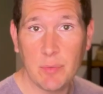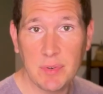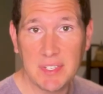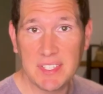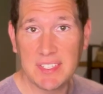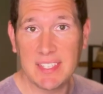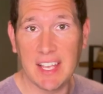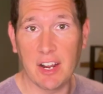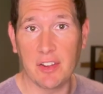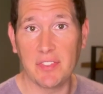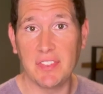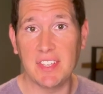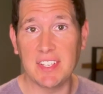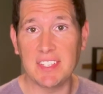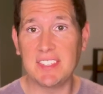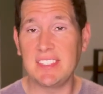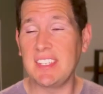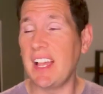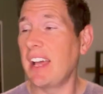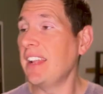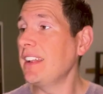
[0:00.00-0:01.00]
was there, the
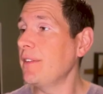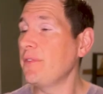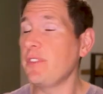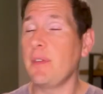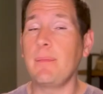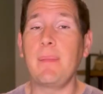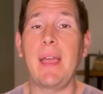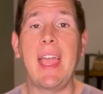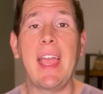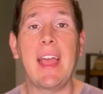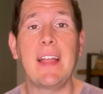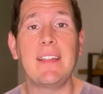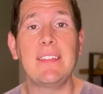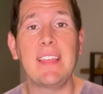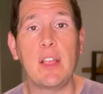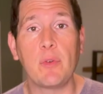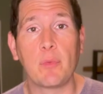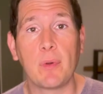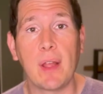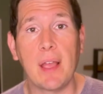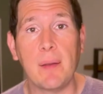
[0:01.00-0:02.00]
son of the man
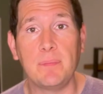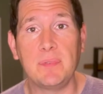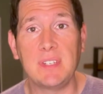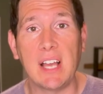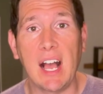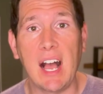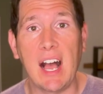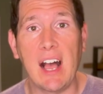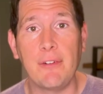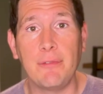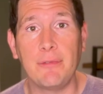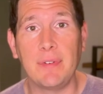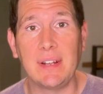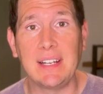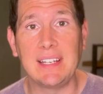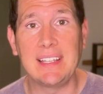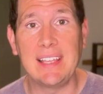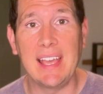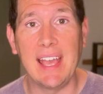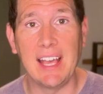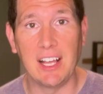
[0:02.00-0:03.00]
they ripped off
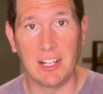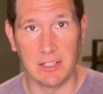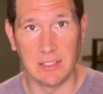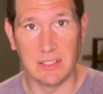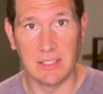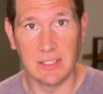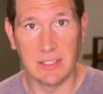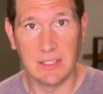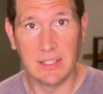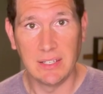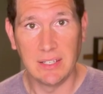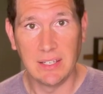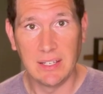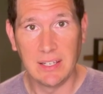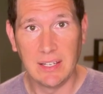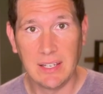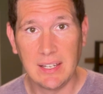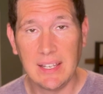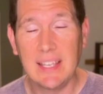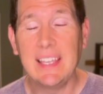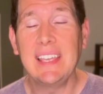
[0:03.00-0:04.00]
and killed.
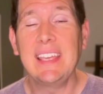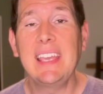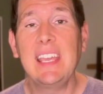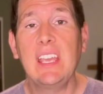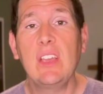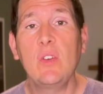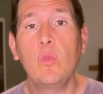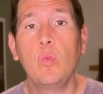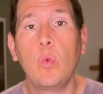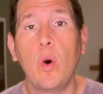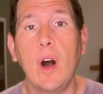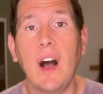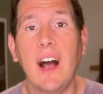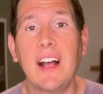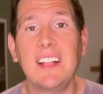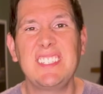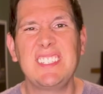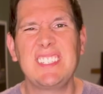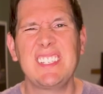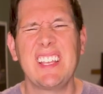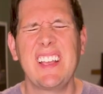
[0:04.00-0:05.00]
He
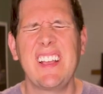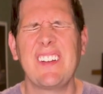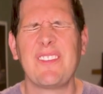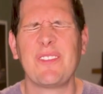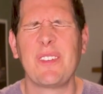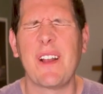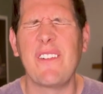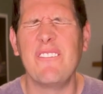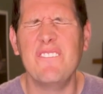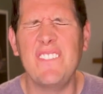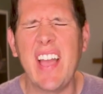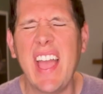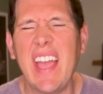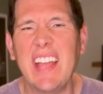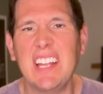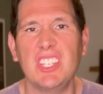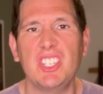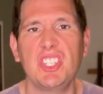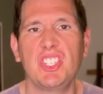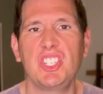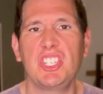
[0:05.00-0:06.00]
wants
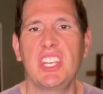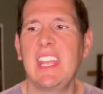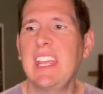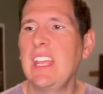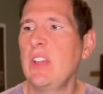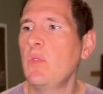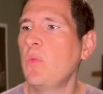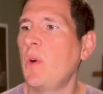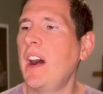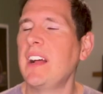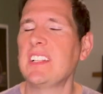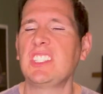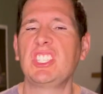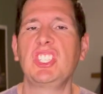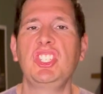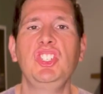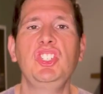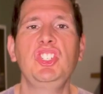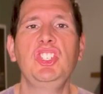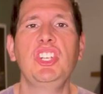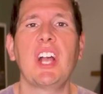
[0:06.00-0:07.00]
revenge, he wants
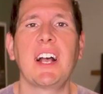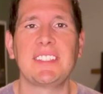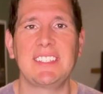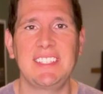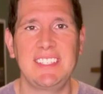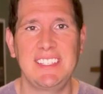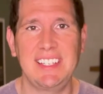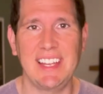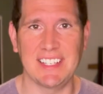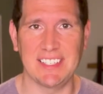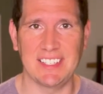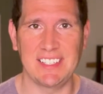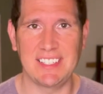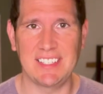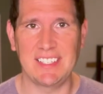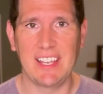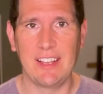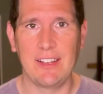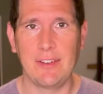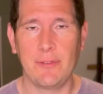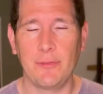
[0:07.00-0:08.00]

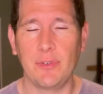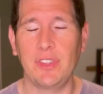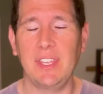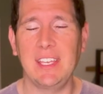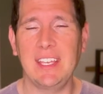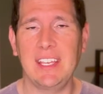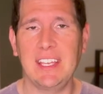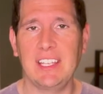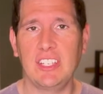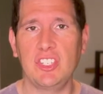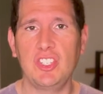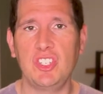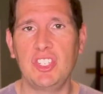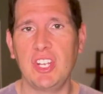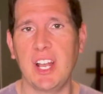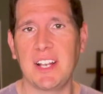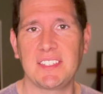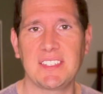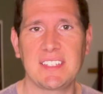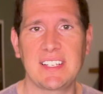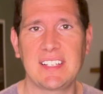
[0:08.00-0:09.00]
justice for the
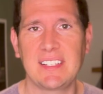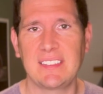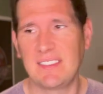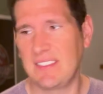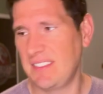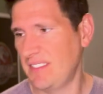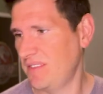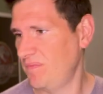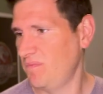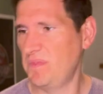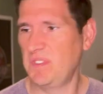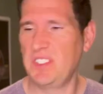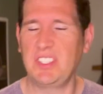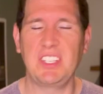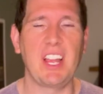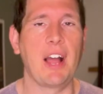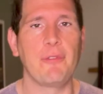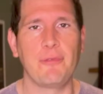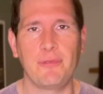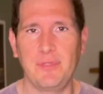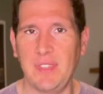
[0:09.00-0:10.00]
unjust
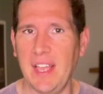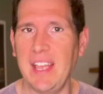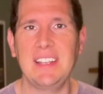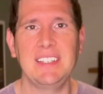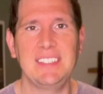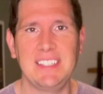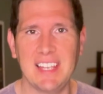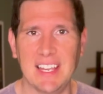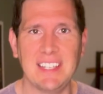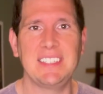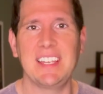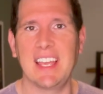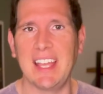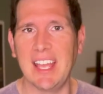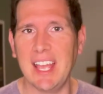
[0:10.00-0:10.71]
stuff they did to